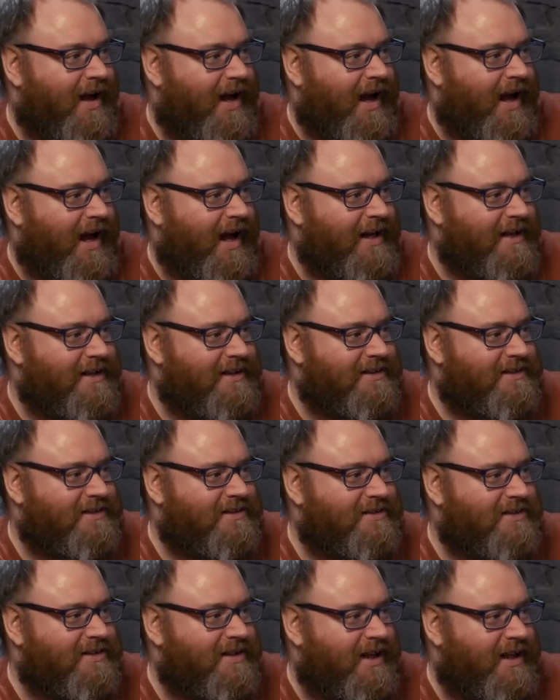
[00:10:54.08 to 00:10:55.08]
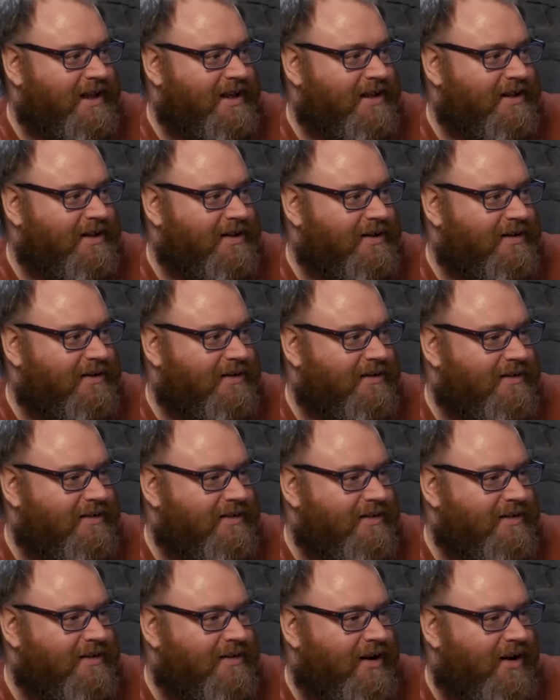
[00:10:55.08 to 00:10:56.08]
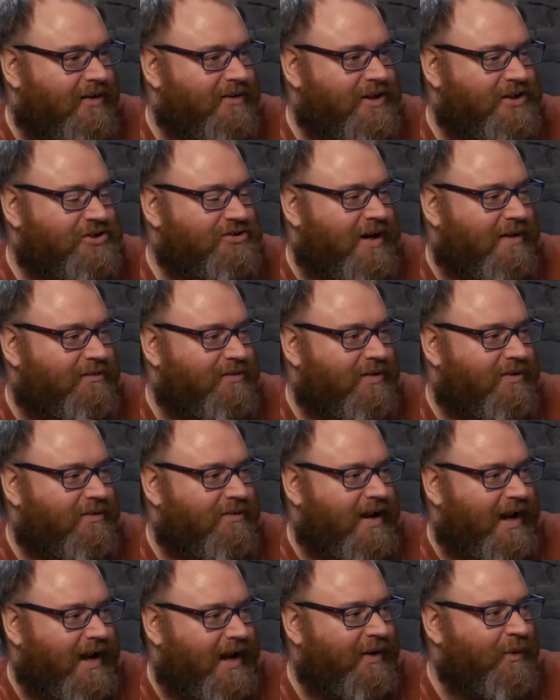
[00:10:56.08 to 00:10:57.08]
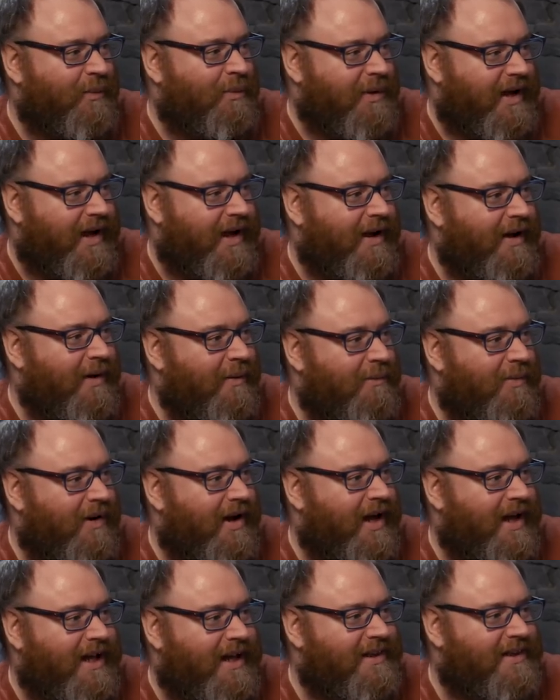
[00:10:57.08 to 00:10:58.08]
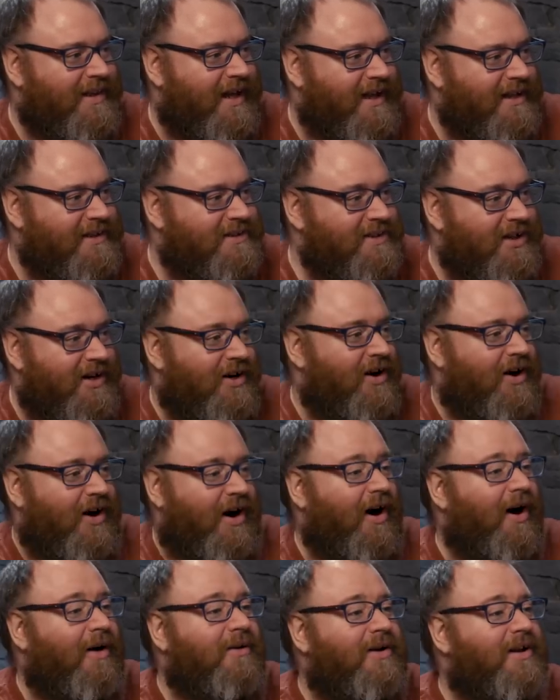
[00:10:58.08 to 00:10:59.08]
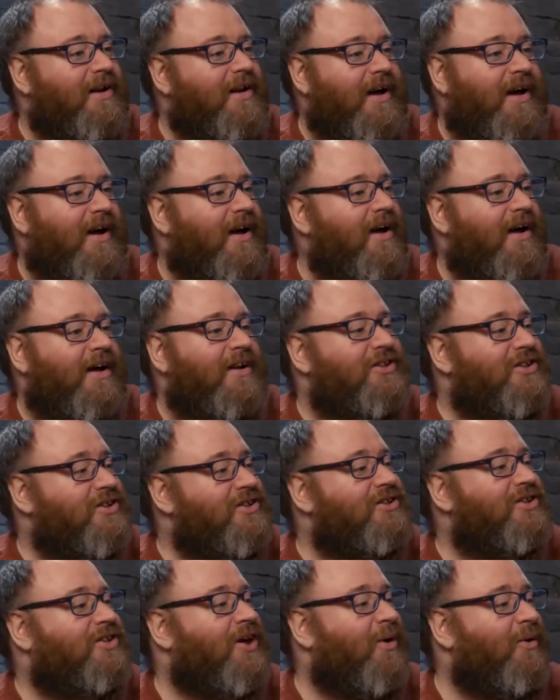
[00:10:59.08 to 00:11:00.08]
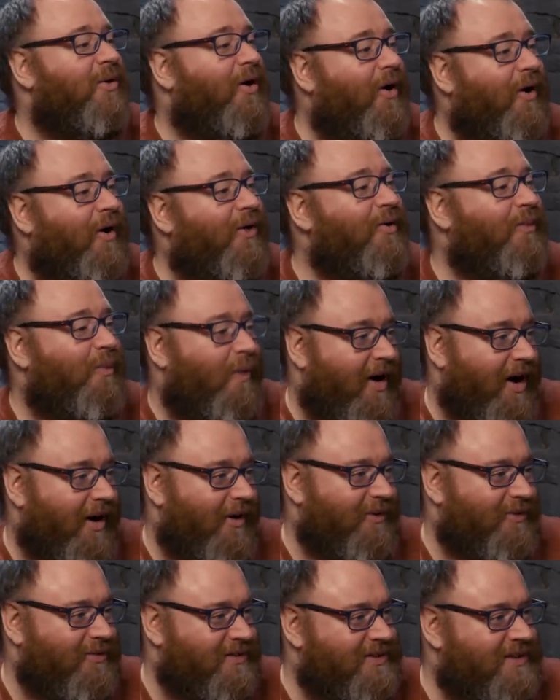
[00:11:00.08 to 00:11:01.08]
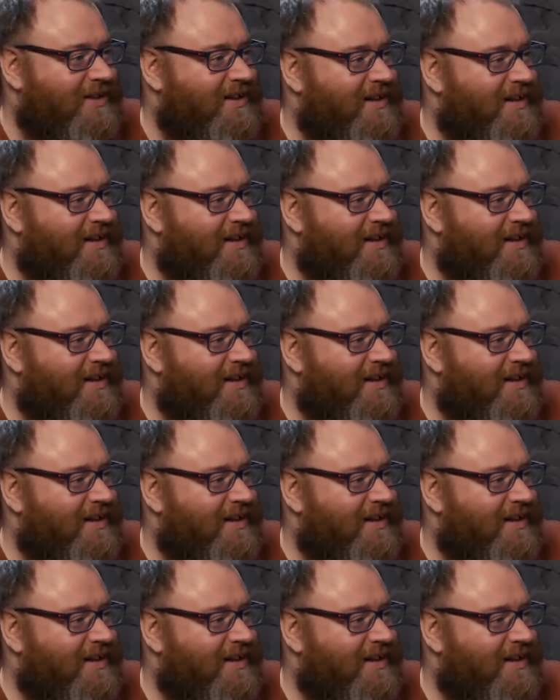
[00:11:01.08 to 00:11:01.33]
And he can... only travel a little bit, but he thinks, I'm going to just go hog wild.